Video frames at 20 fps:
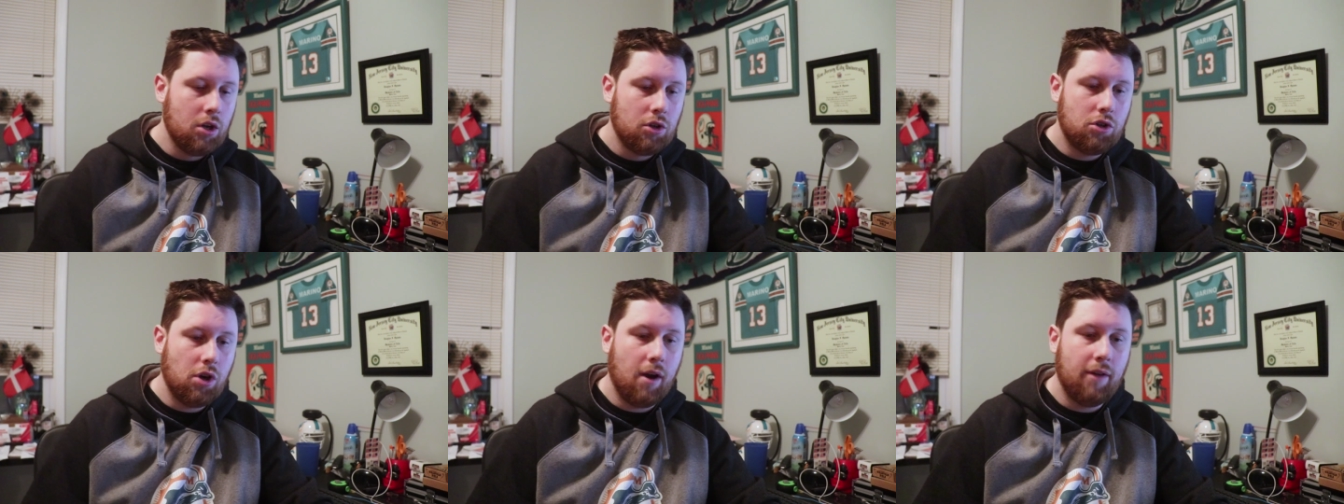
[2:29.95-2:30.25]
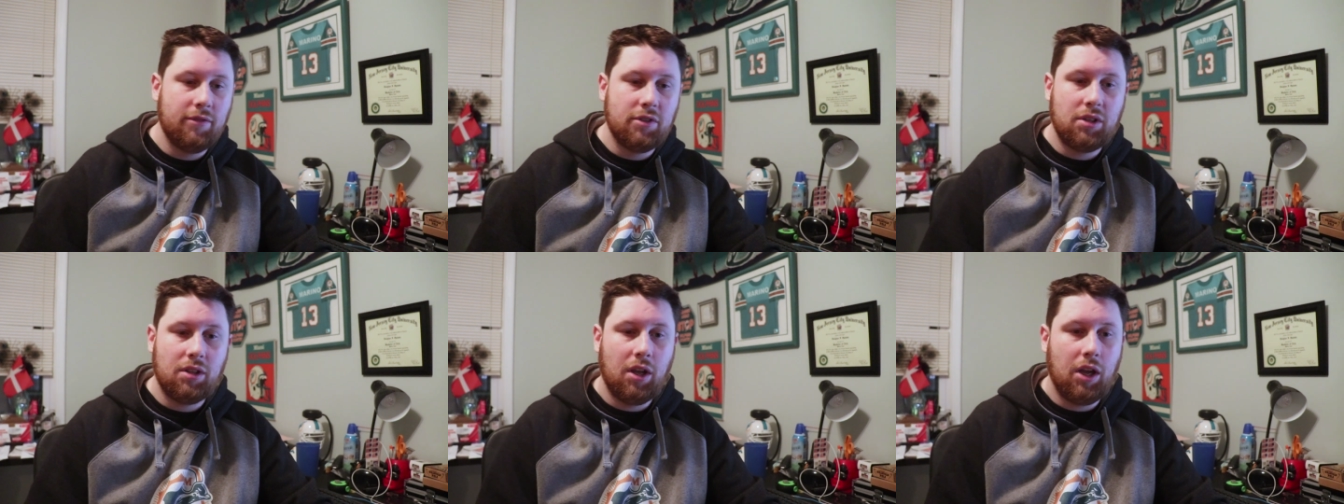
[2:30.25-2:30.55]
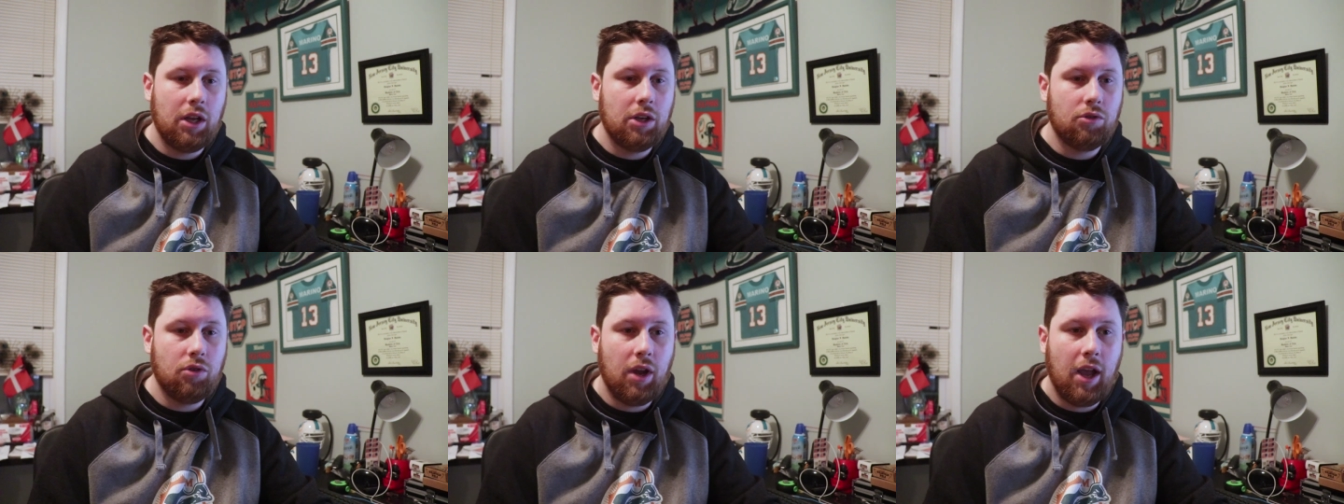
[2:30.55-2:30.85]
Jarvis
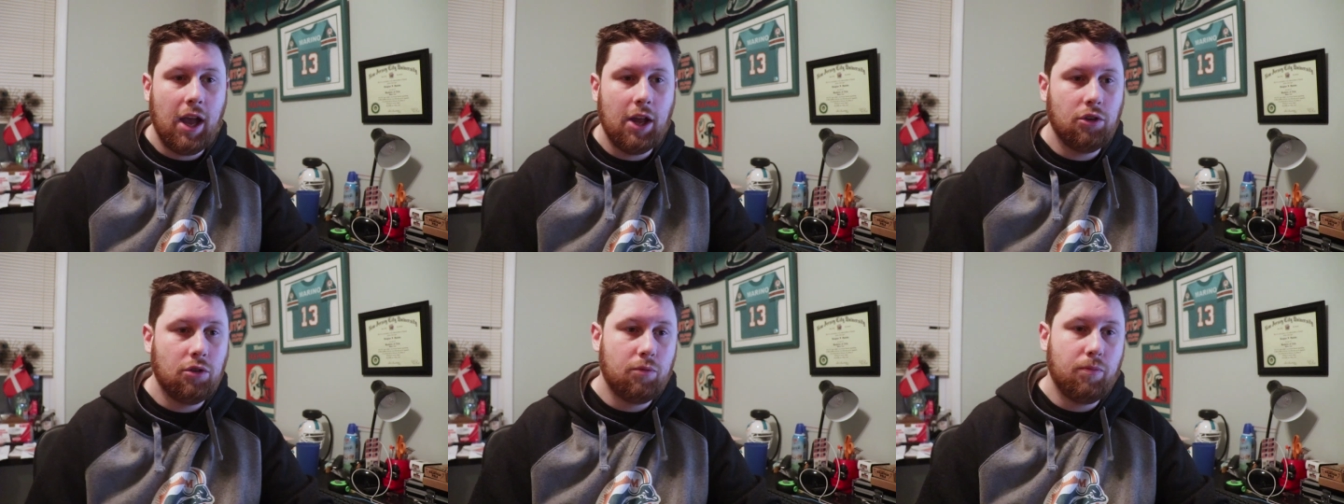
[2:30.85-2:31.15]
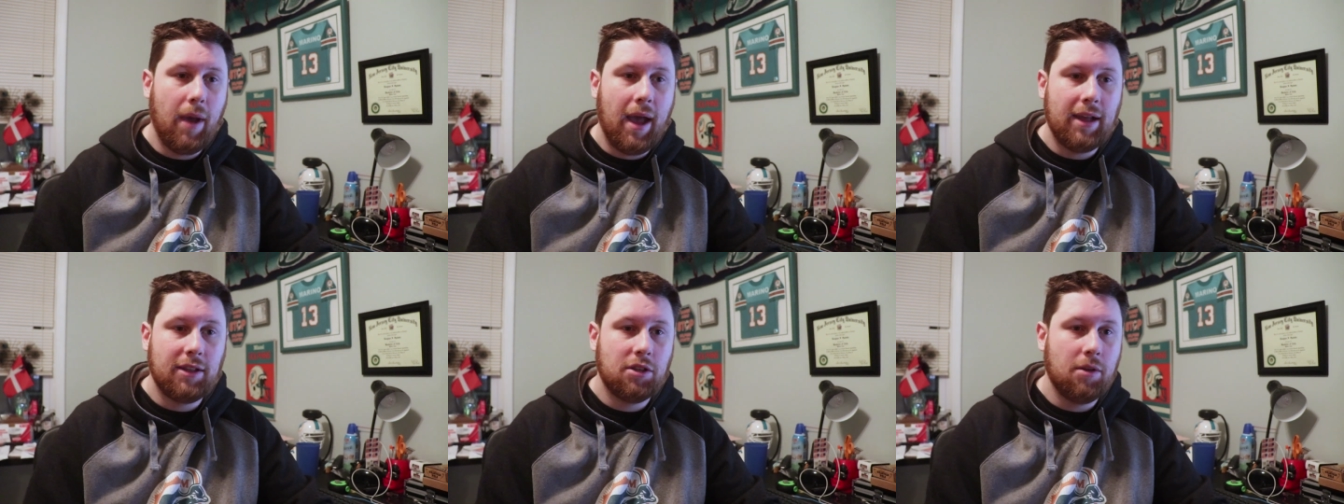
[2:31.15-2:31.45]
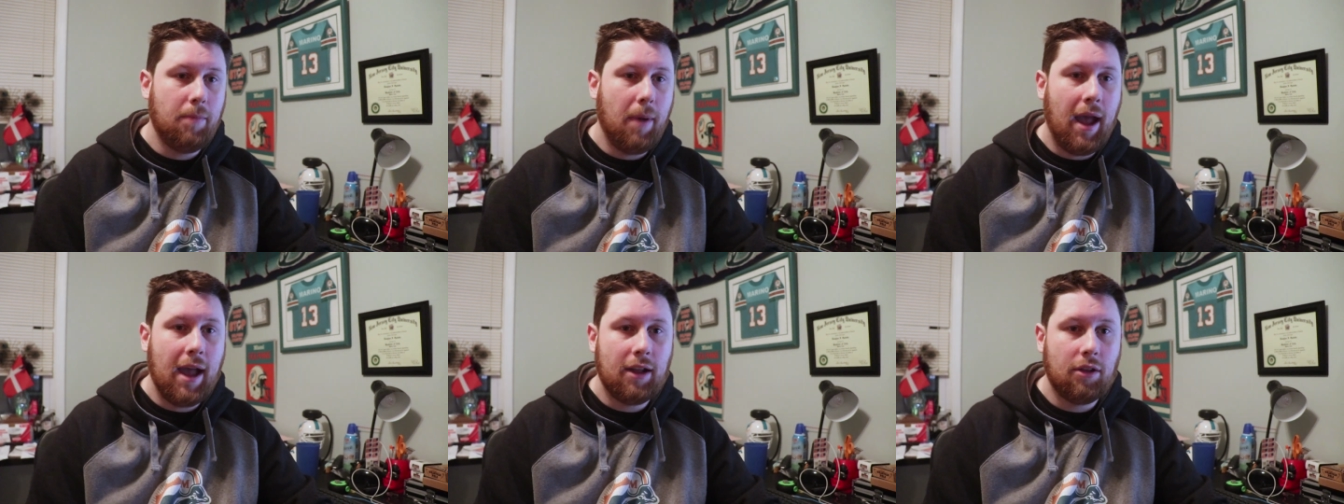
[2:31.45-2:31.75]
Landry had
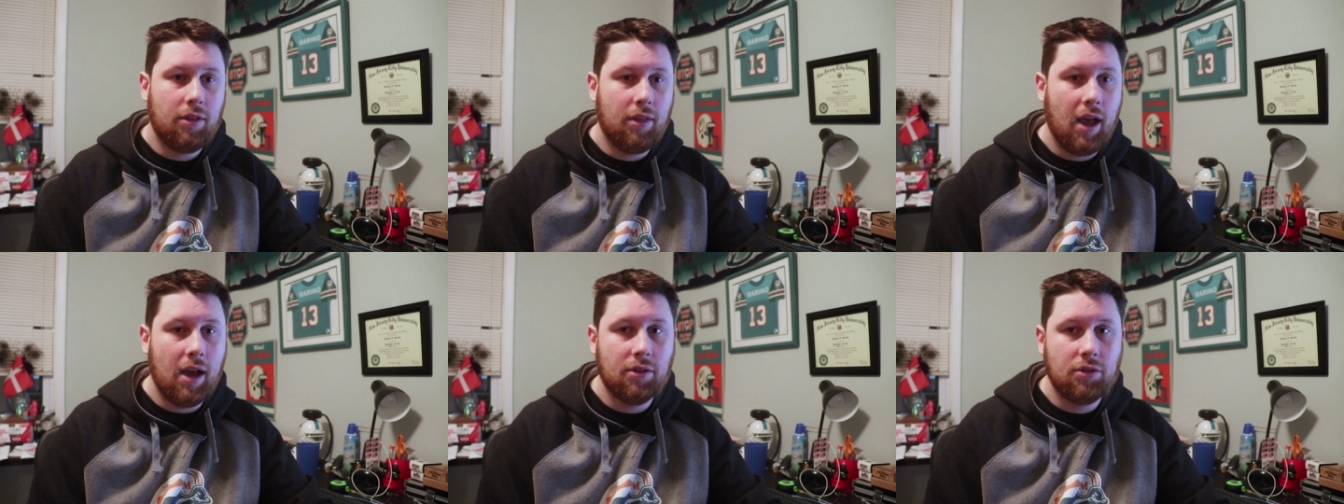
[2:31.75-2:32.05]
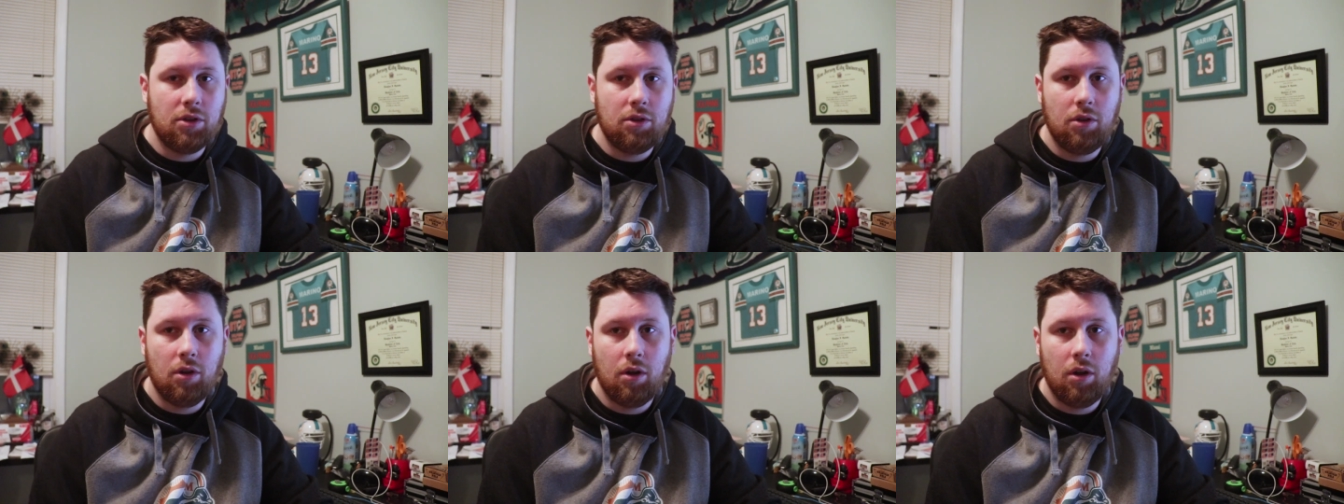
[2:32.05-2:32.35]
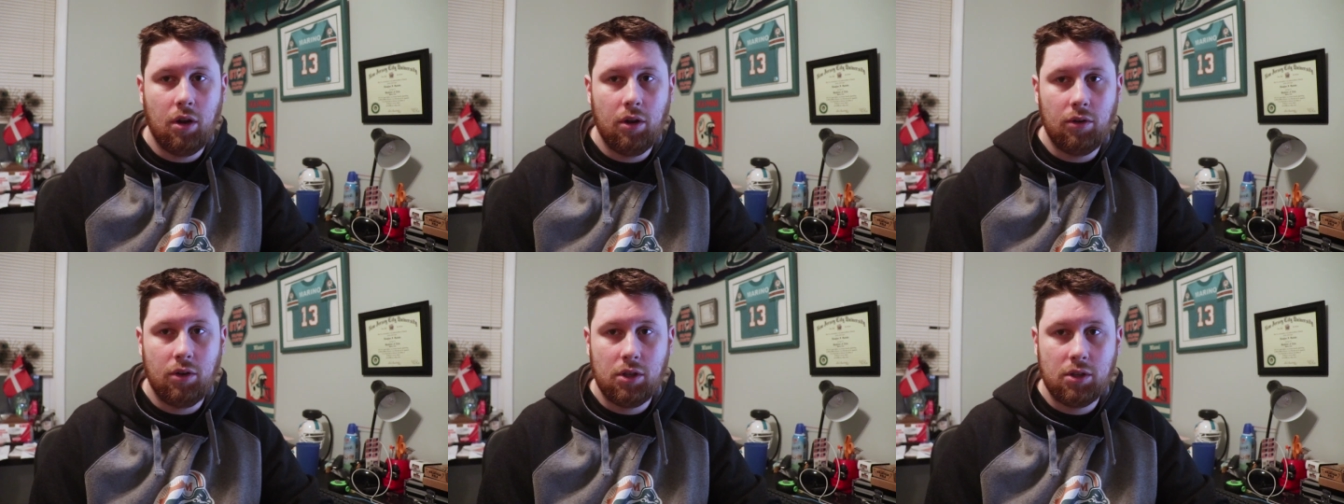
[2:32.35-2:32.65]
back-to-back
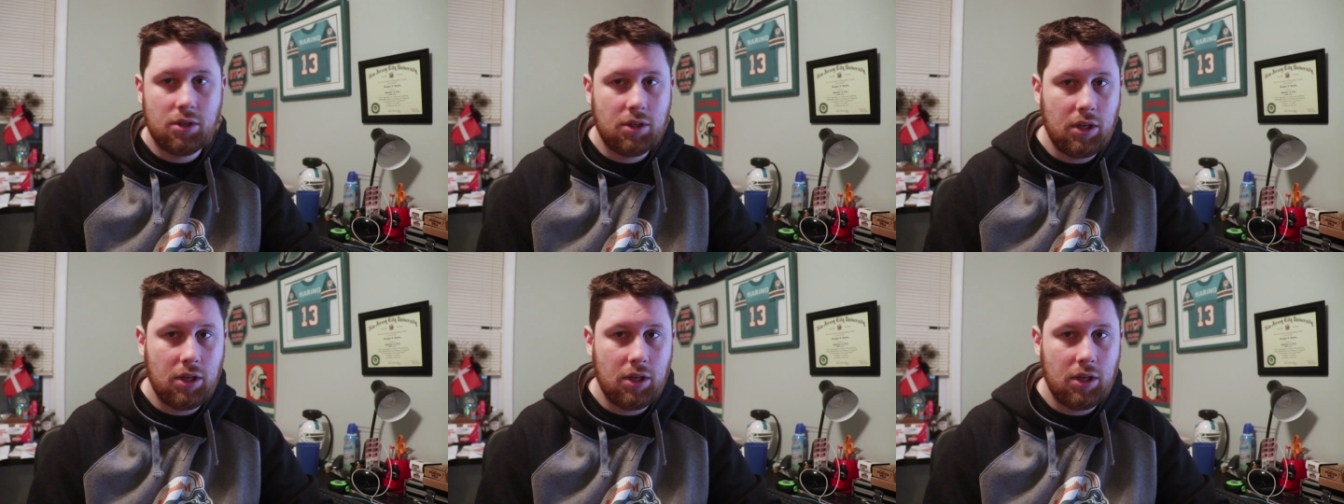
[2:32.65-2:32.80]
thousand-yard